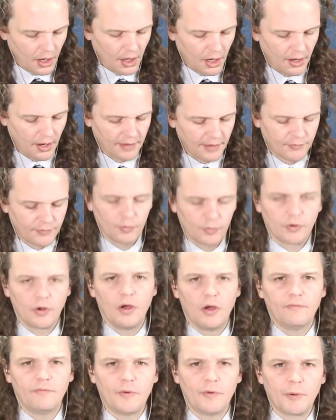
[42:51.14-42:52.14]
If you
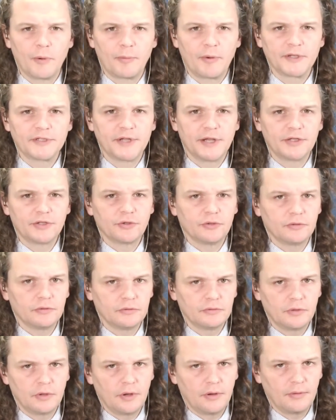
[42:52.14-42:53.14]
recall, former
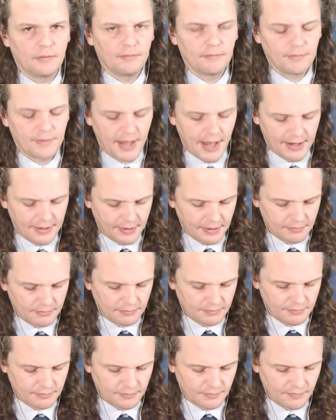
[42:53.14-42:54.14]
presidential candidate
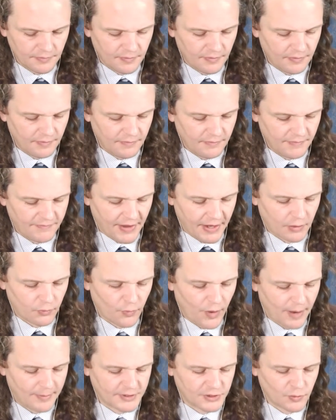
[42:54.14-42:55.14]
Vivek
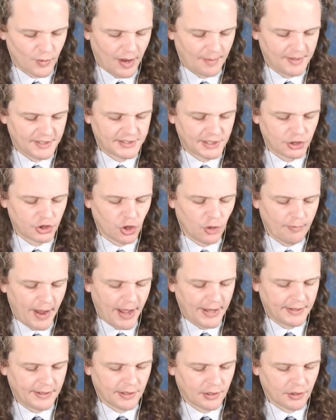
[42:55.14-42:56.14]
Ramaswamy said Joe
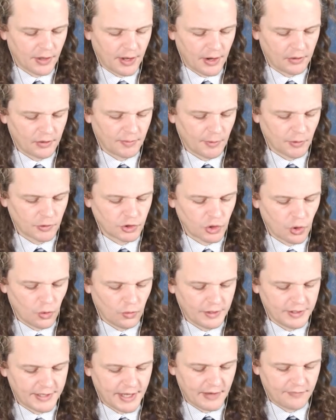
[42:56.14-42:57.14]
Biden declaring the most
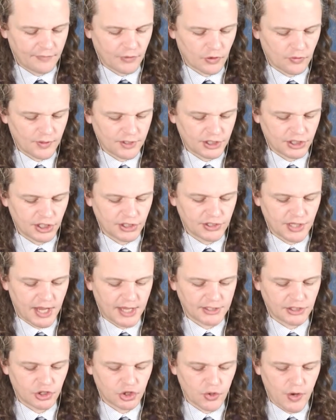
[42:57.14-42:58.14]
holy day for Christians
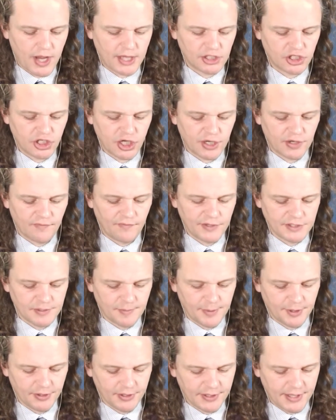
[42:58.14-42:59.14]
as Transgender
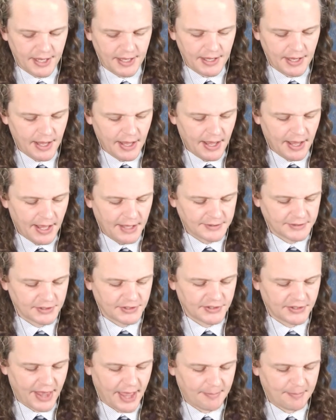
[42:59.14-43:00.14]
Visibility Day is a
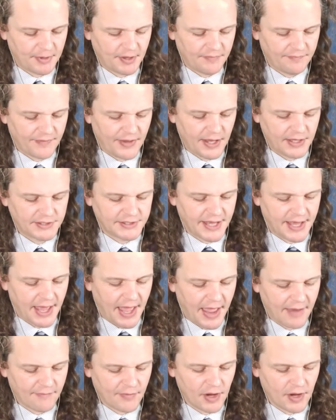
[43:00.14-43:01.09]
slap in the face to every